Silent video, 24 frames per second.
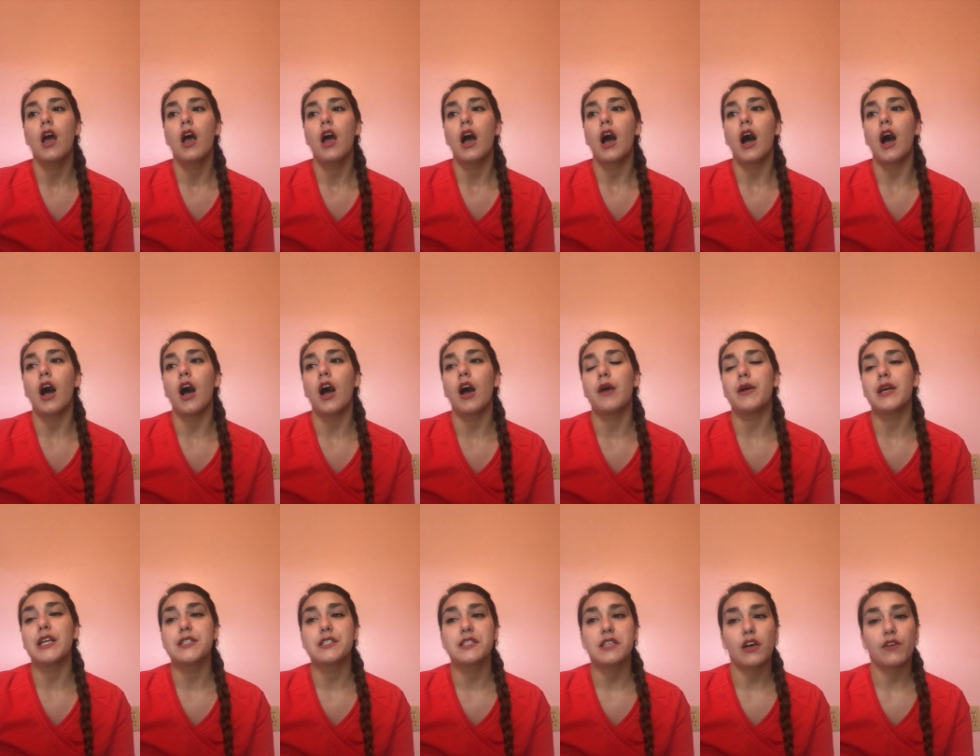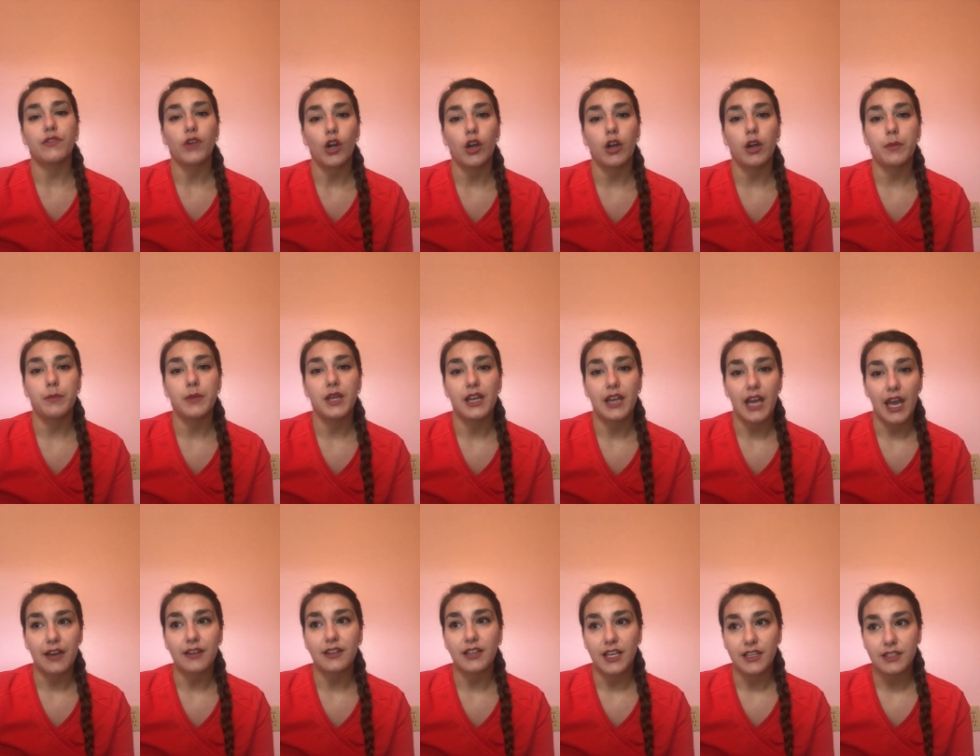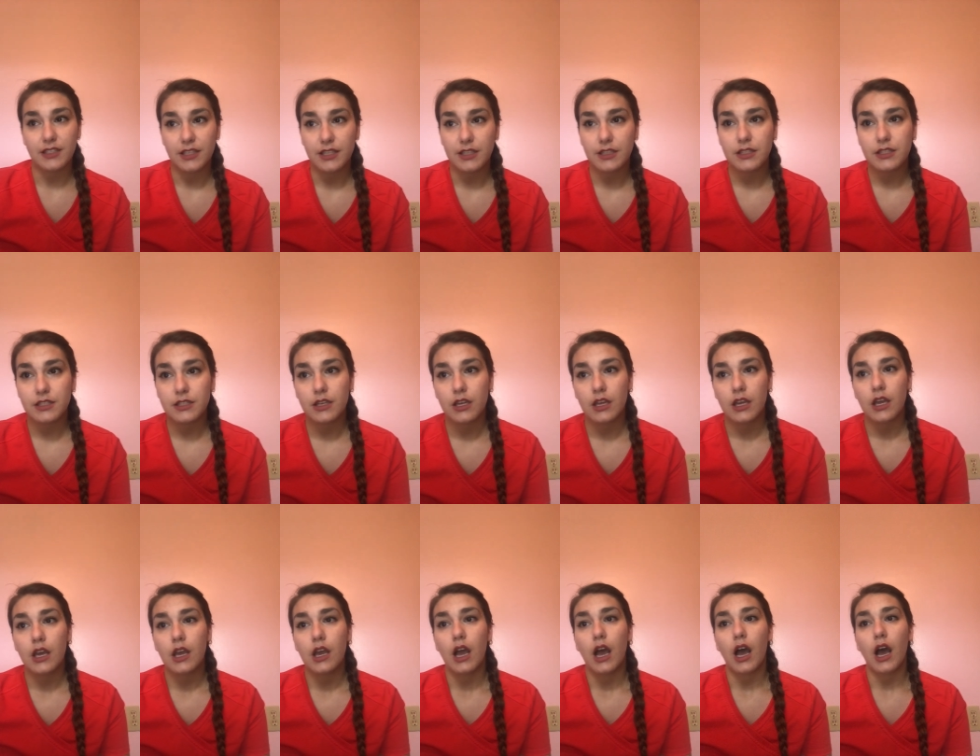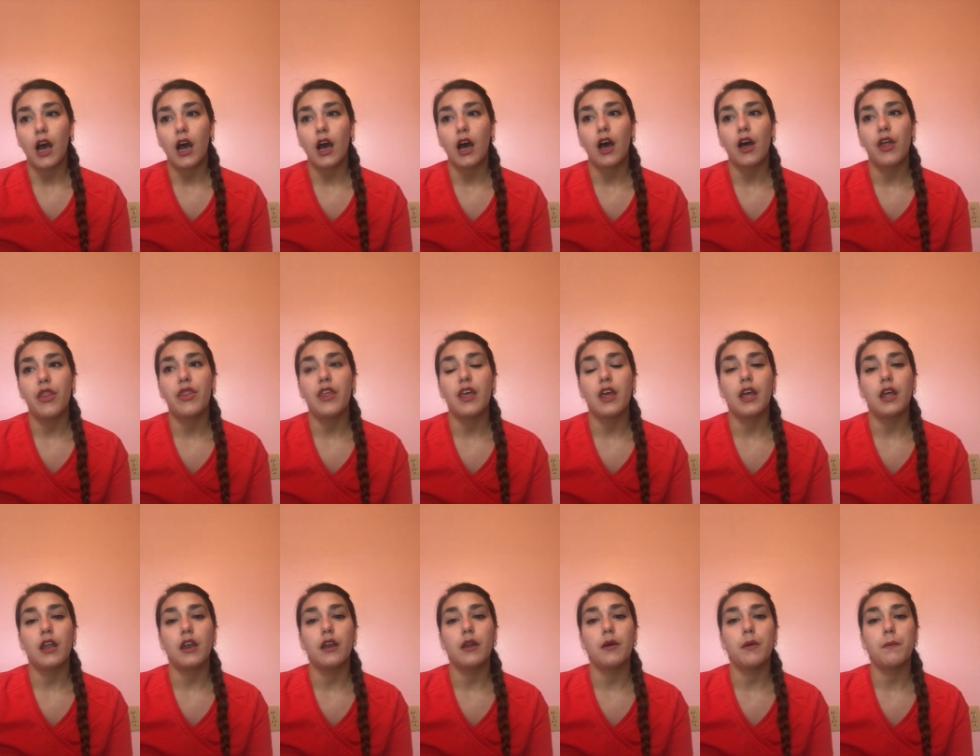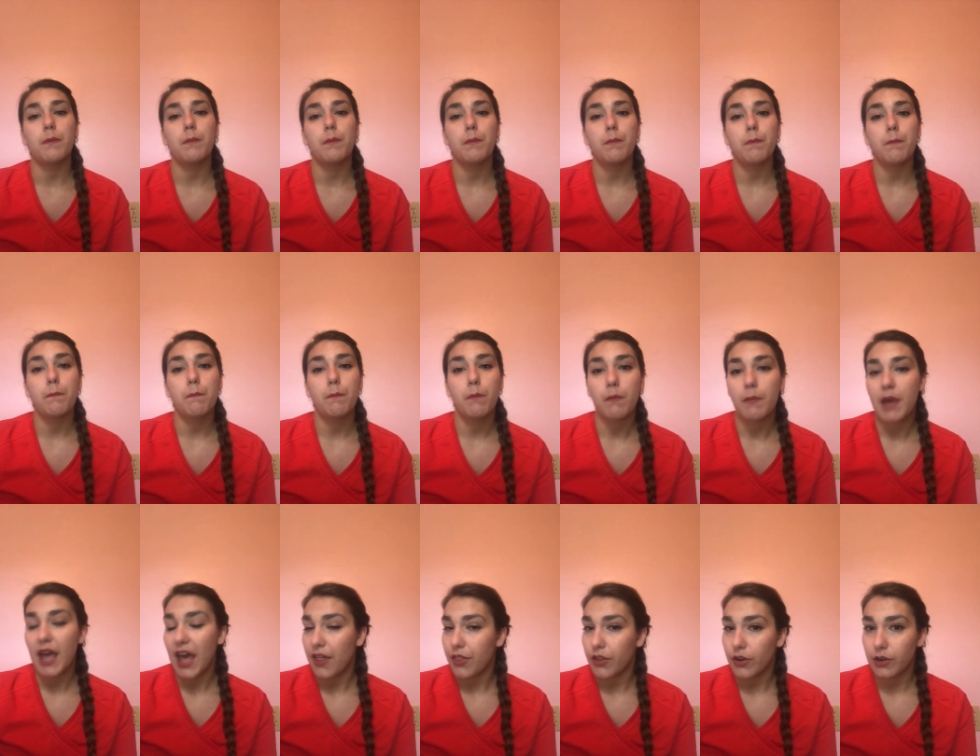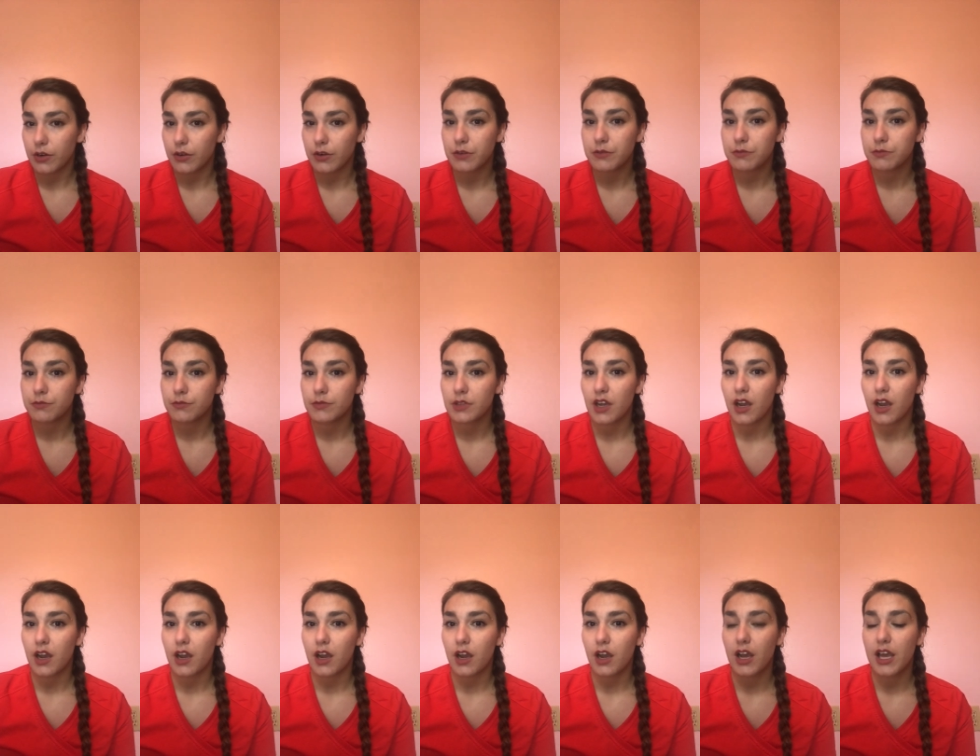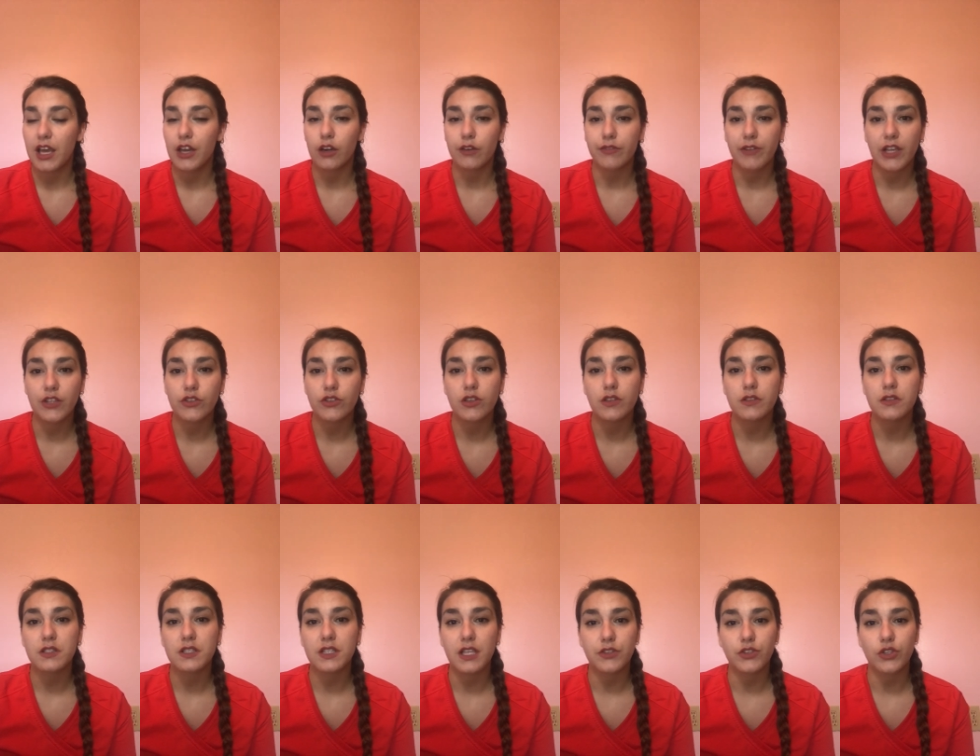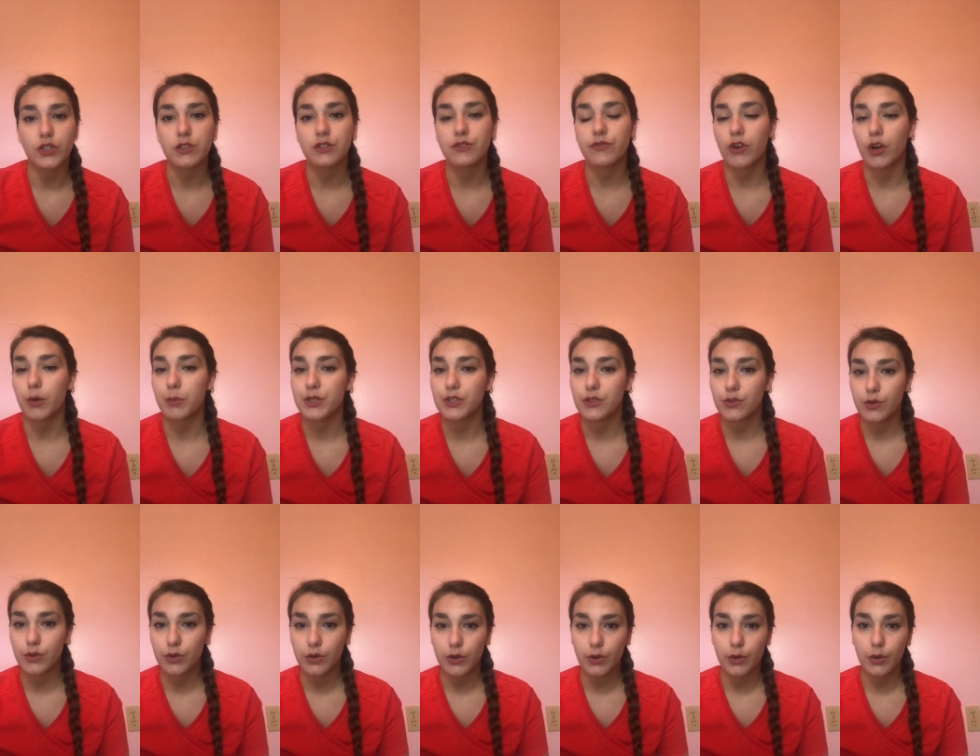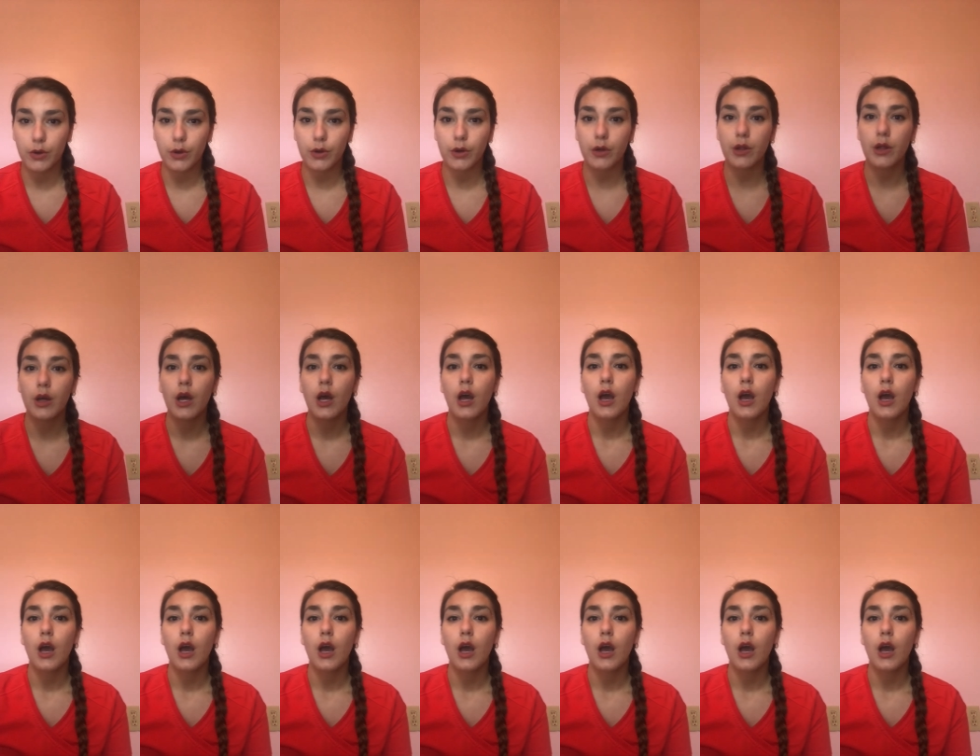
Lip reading: and self-harm in adolescents than other interventions such as pharmaceutical.